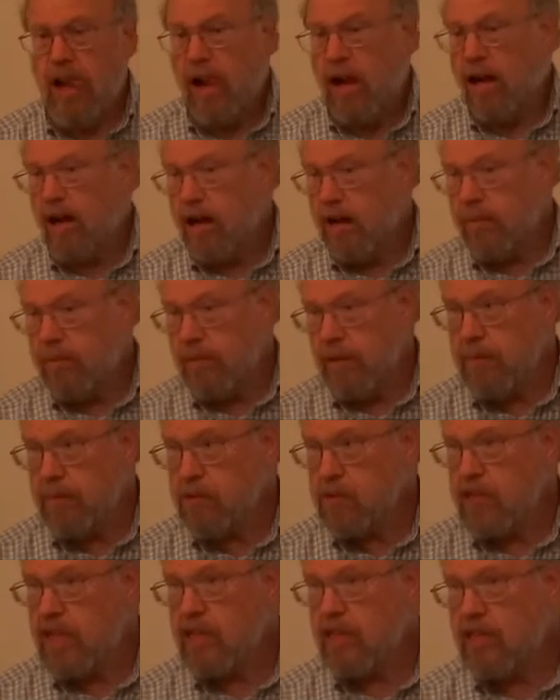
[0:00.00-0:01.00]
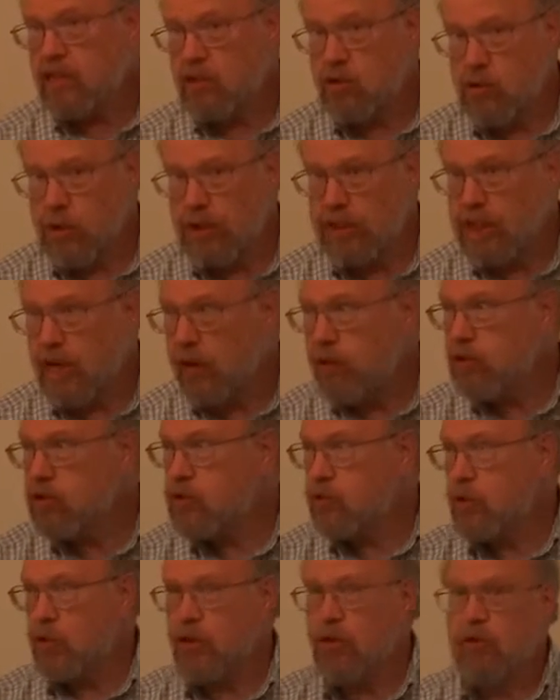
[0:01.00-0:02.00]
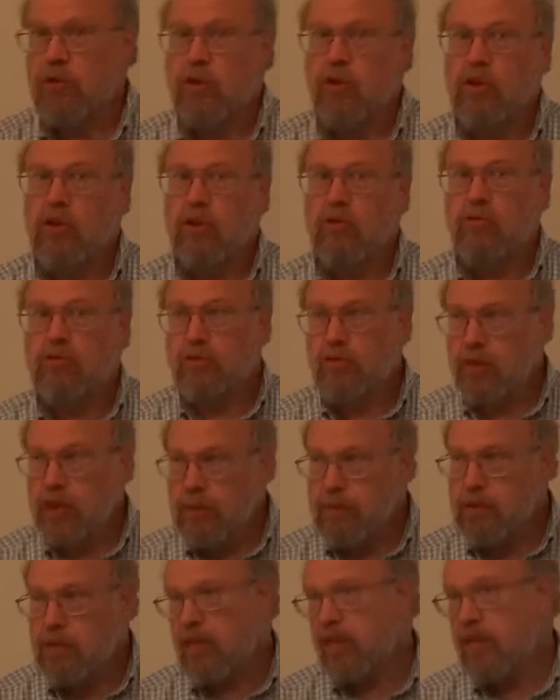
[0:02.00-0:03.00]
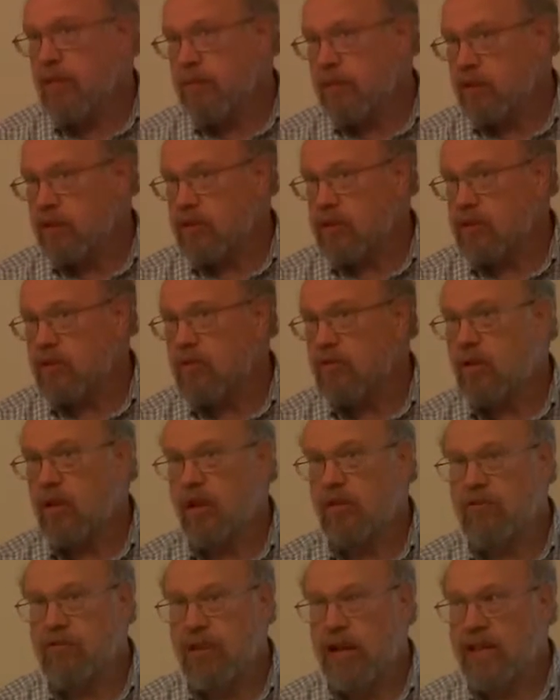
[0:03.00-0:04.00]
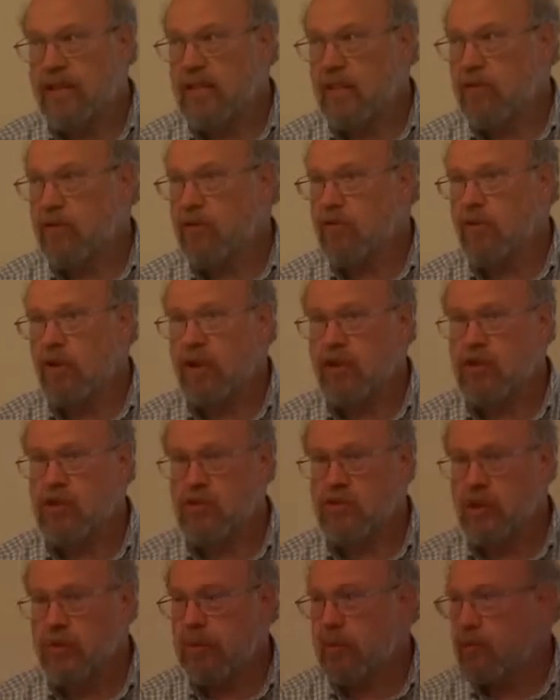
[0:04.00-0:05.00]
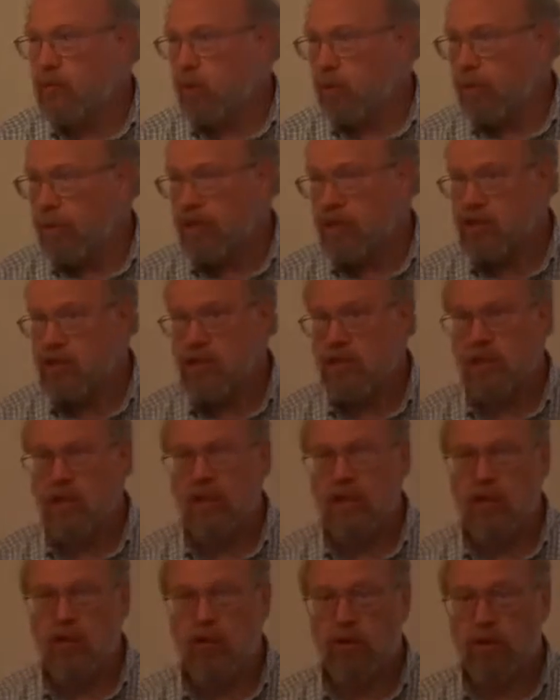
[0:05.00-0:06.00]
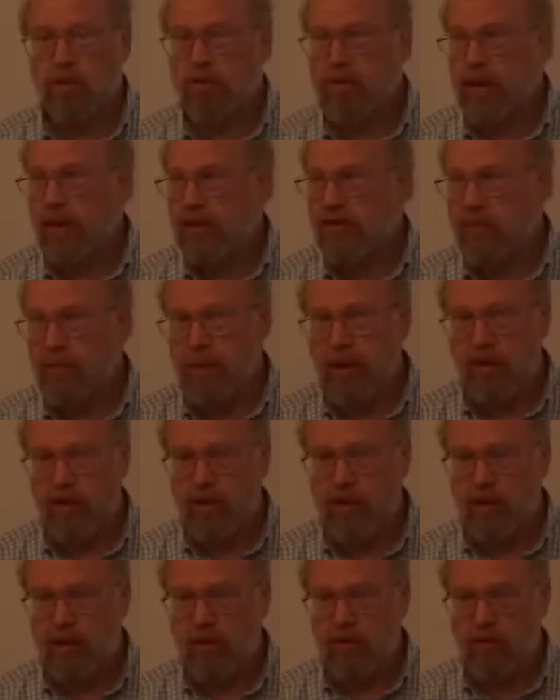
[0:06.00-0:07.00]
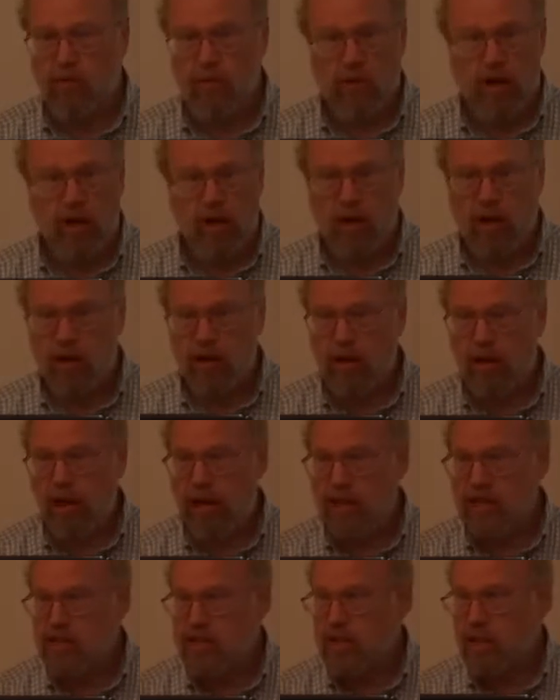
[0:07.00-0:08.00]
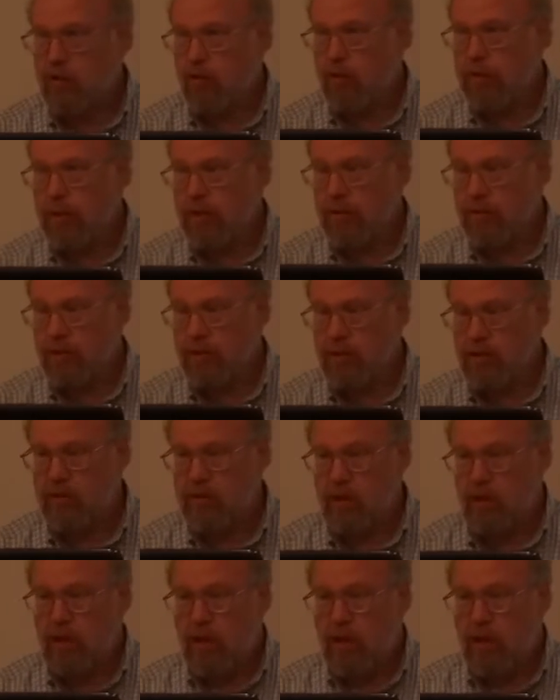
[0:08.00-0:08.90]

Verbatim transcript: Um, people say that the Twin Towers were flimsily built. In fact, they were extremely robust. Uh, they were the pride of America uh, as they were being built.